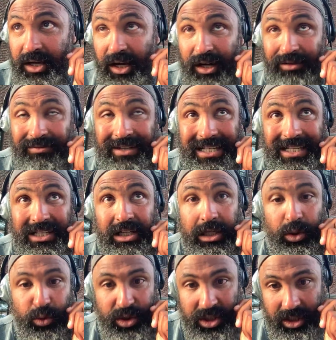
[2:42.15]
of
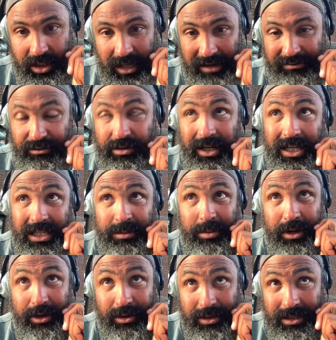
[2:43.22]
disclosure, of
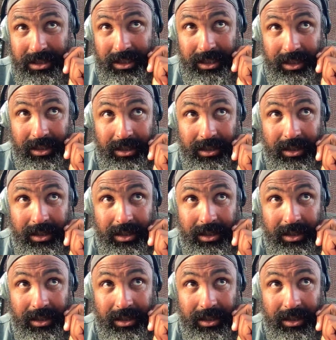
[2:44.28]
transparency.